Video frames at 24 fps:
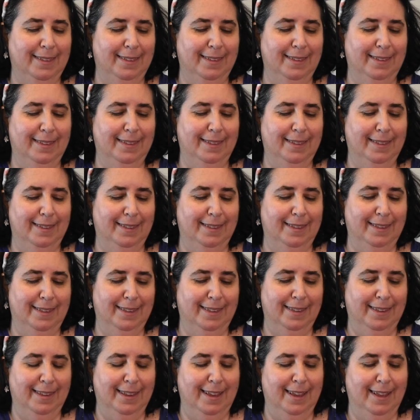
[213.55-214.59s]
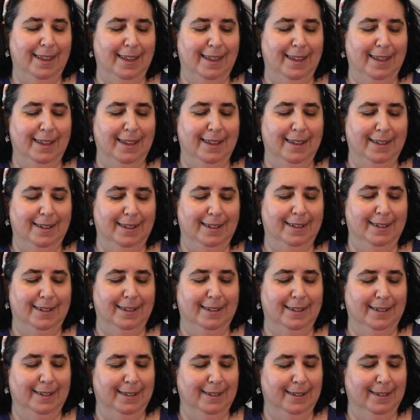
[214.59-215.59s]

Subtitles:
Nothing is said.